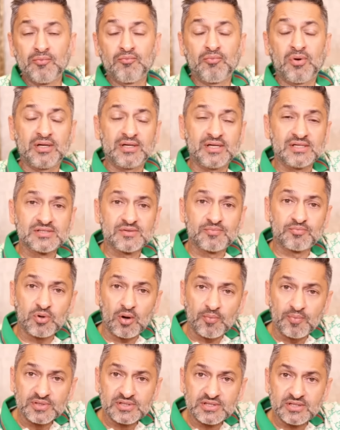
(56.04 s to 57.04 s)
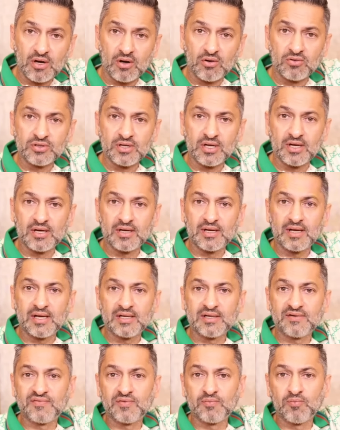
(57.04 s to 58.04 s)
but as a property owner,
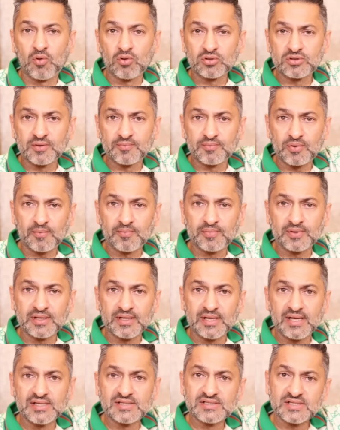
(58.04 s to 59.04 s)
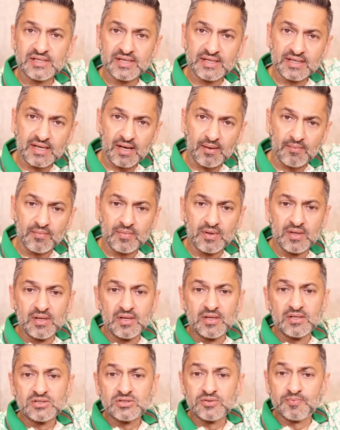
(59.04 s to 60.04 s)
and if you bought the property, it's an income.
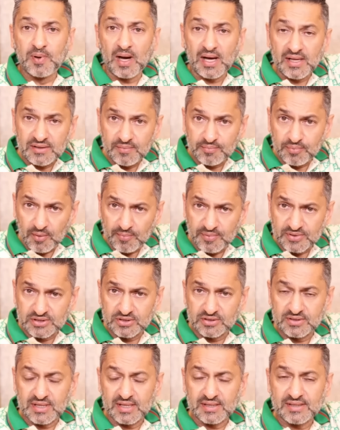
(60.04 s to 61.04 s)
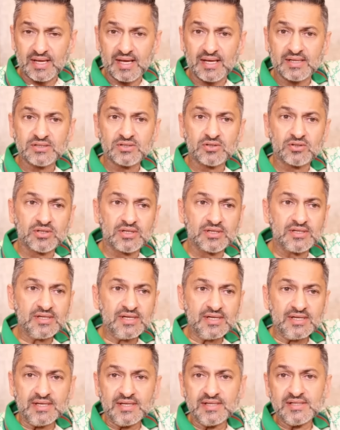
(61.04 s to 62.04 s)
To buy the property, on the other hand, you're going to
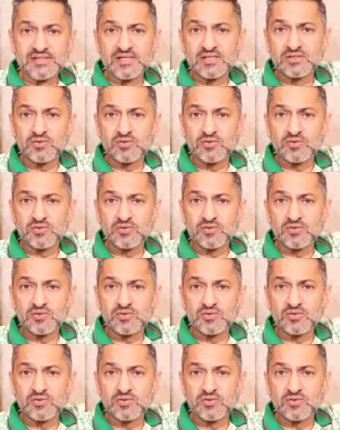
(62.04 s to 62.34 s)
need at least a